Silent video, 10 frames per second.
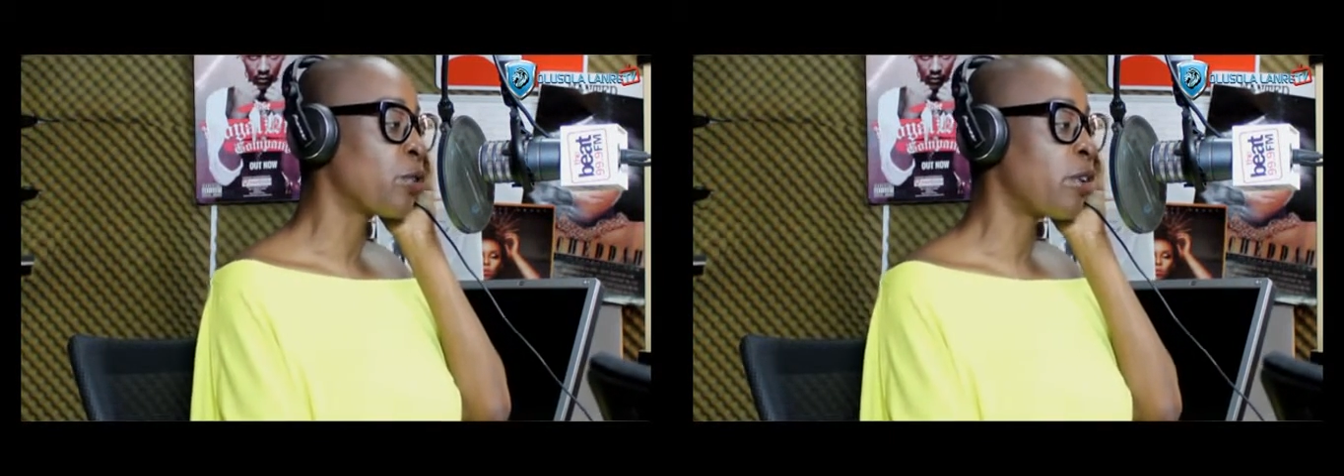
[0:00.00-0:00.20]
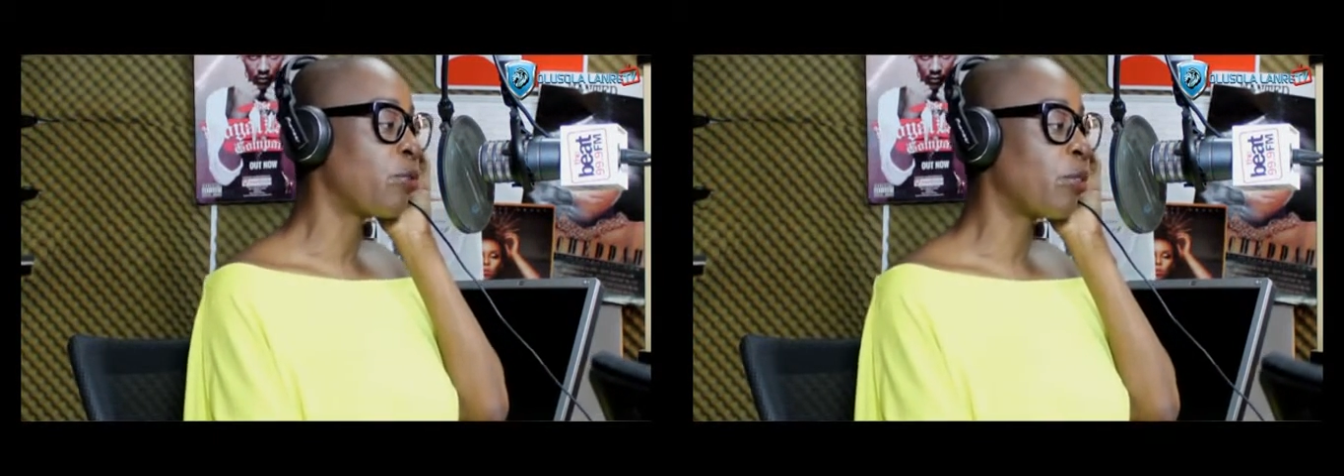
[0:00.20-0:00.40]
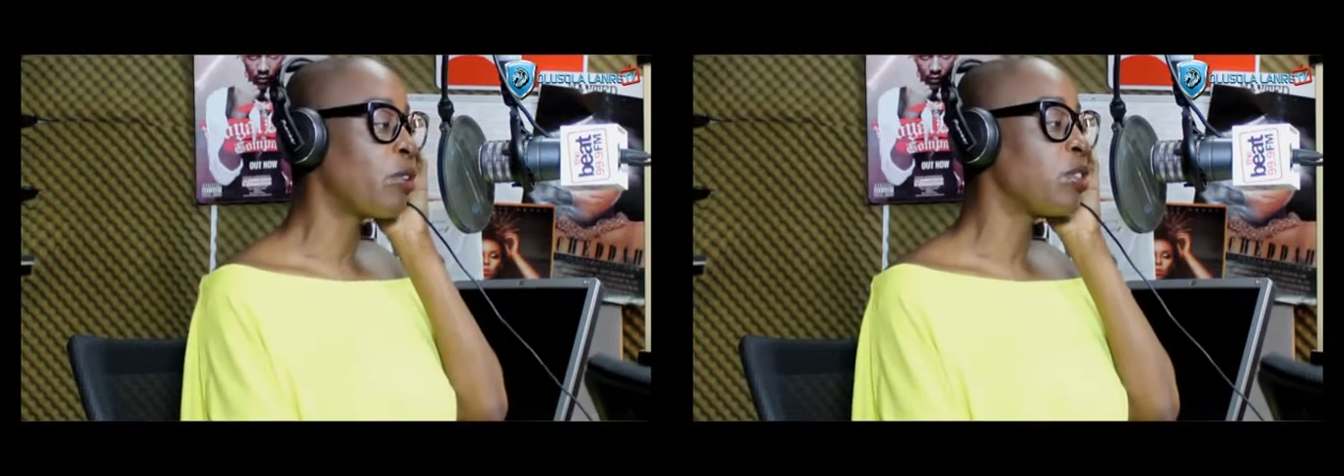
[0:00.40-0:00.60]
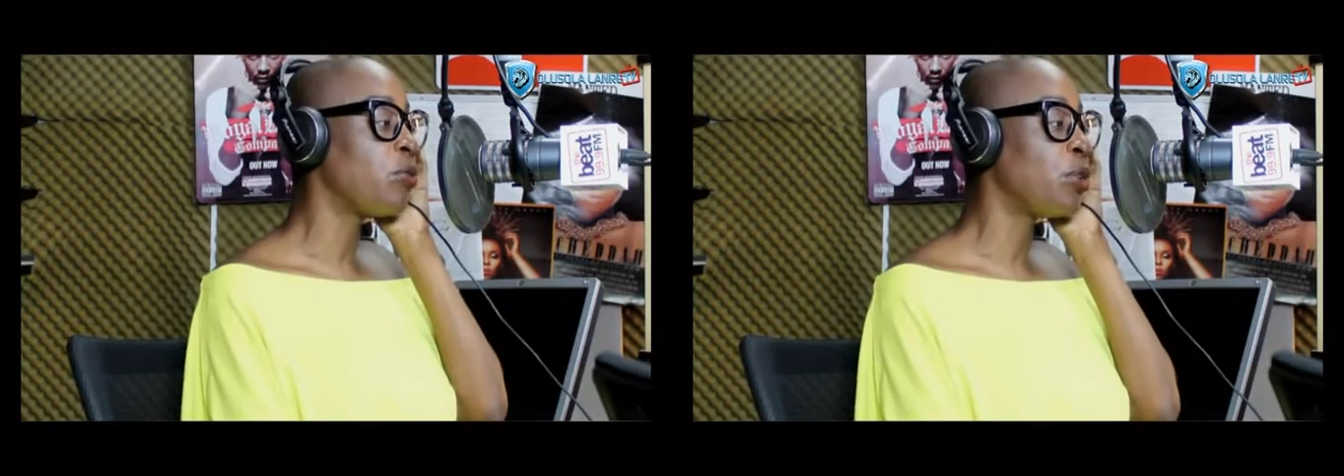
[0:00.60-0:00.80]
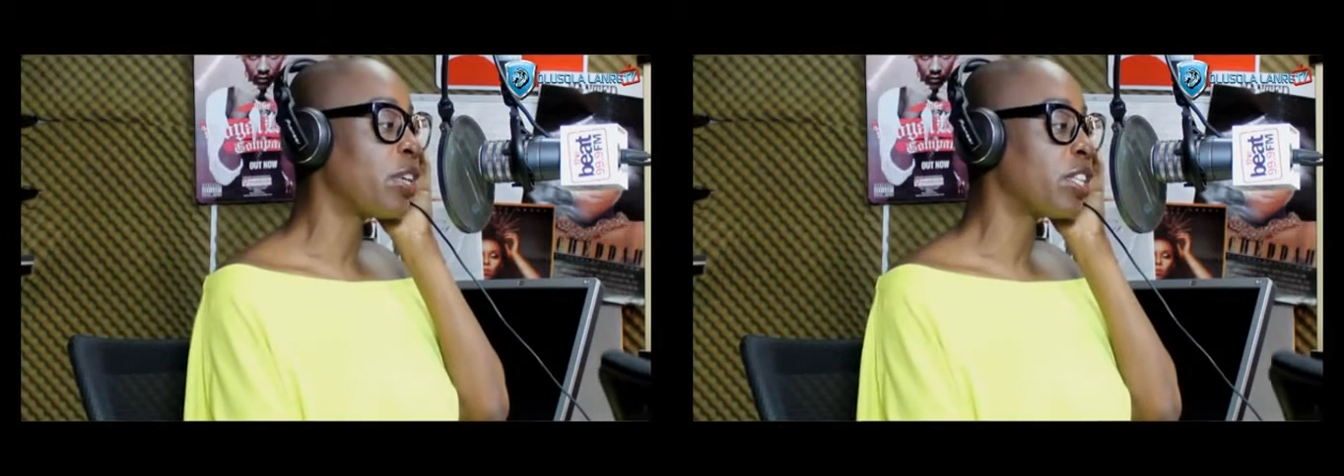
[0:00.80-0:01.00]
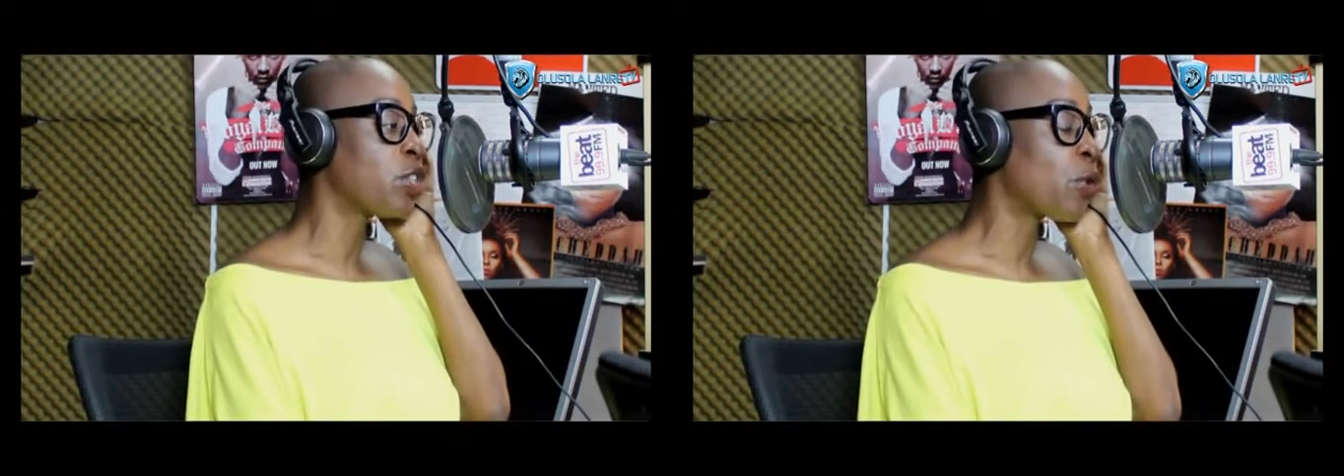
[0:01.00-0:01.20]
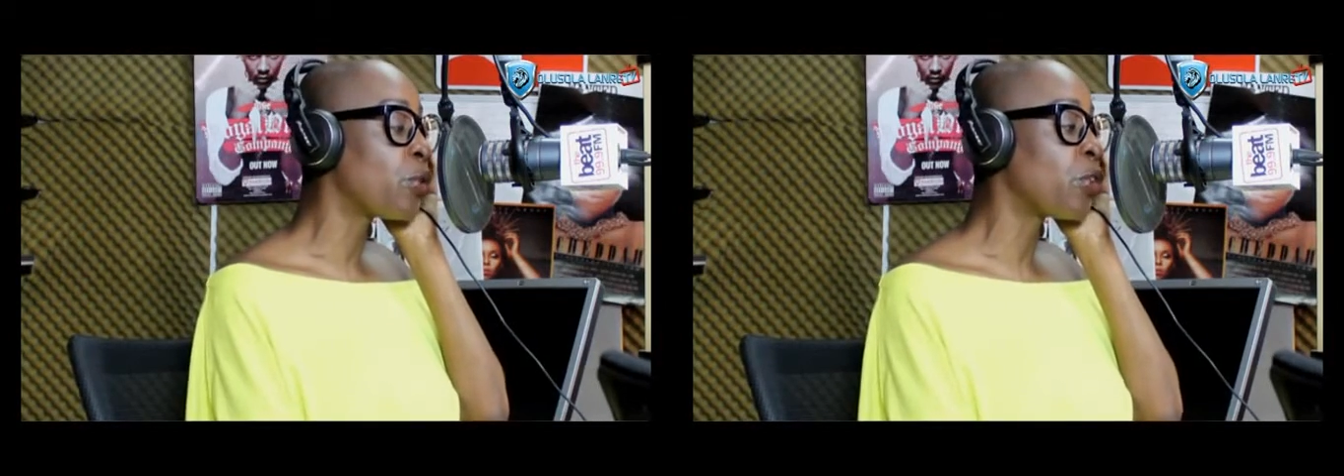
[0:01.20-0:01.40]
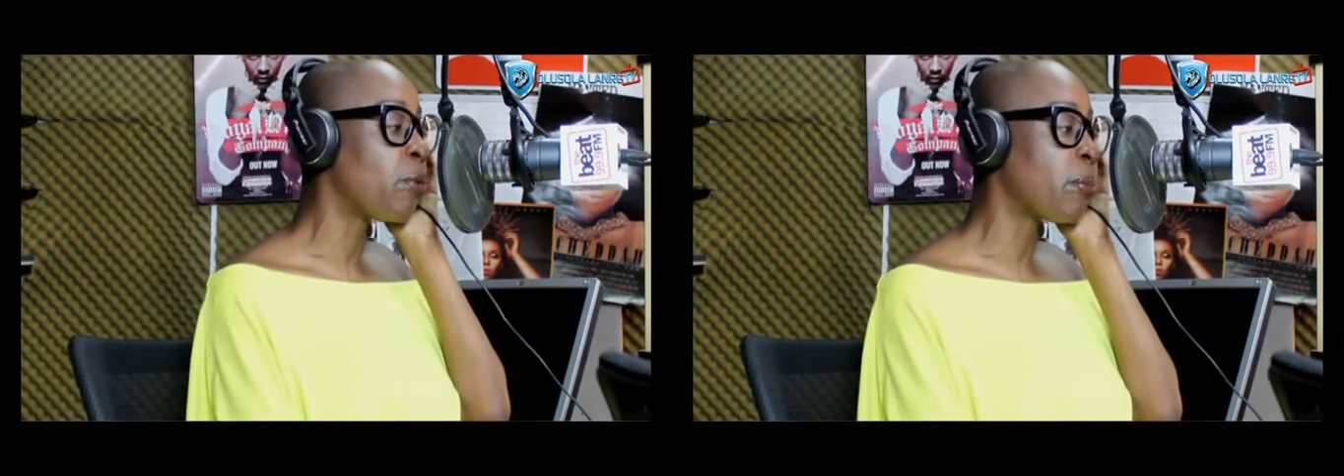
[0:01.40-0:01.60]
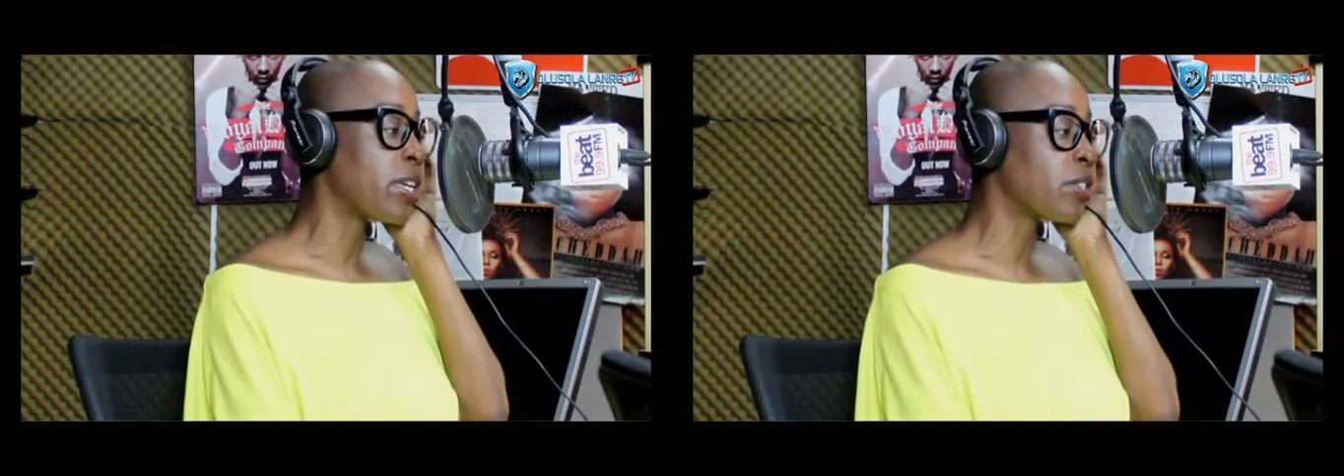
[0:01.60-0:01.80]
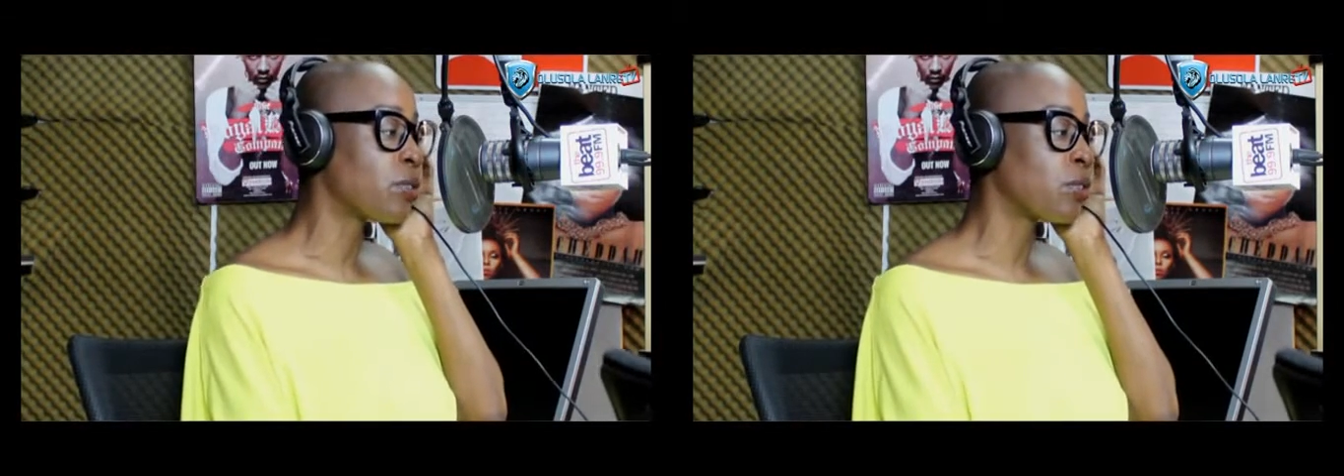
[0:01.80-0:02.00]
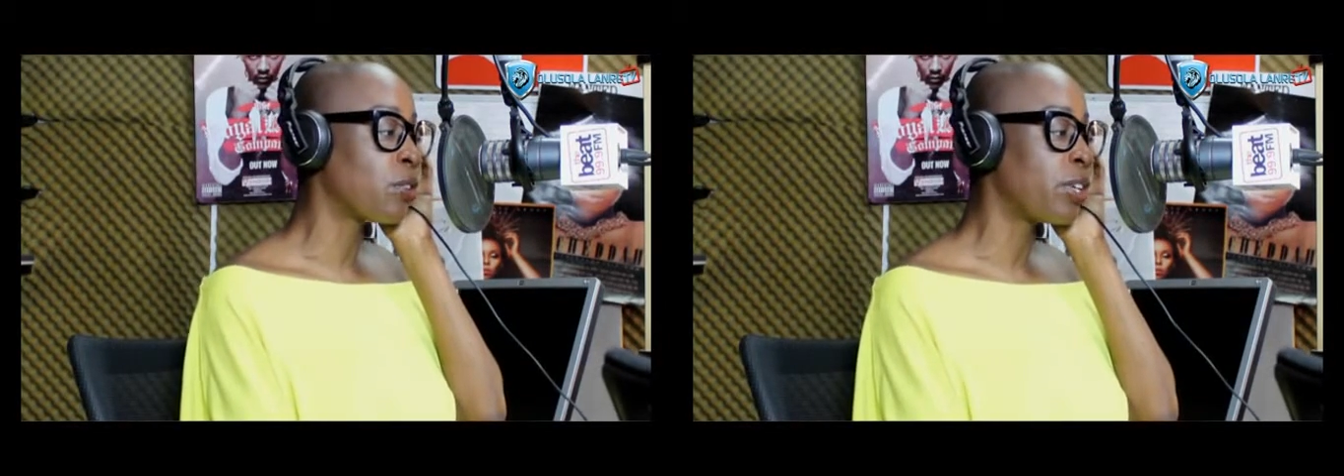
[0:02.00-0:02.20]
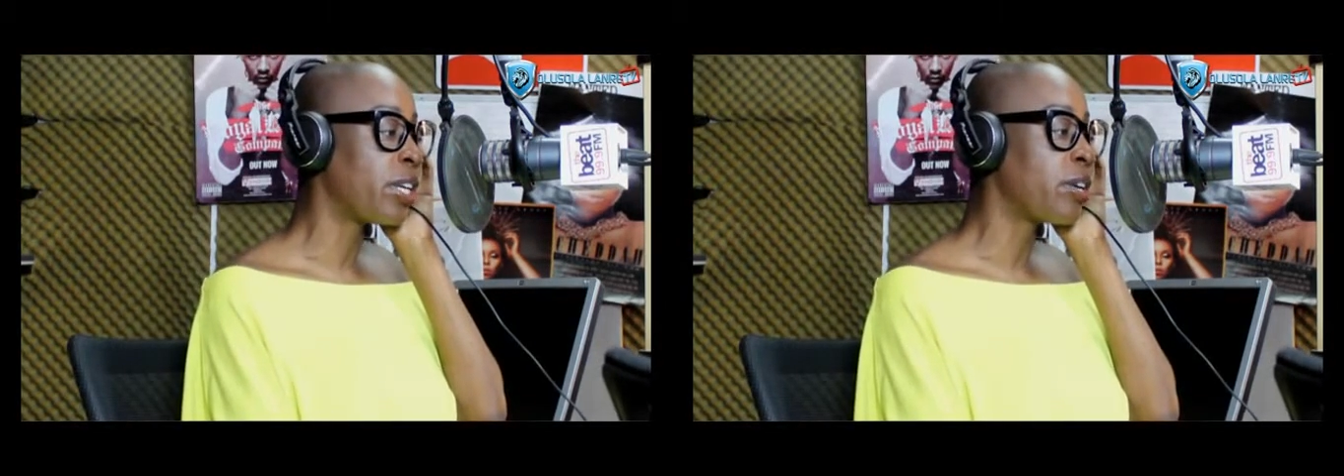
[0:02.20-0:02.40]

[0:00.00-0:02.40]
and for those of you that don't know my story,